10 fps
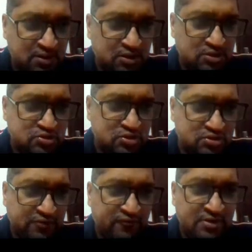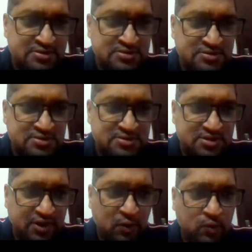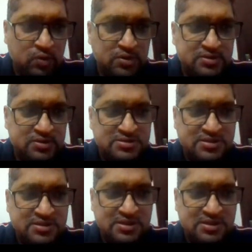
So someone requests a transaction.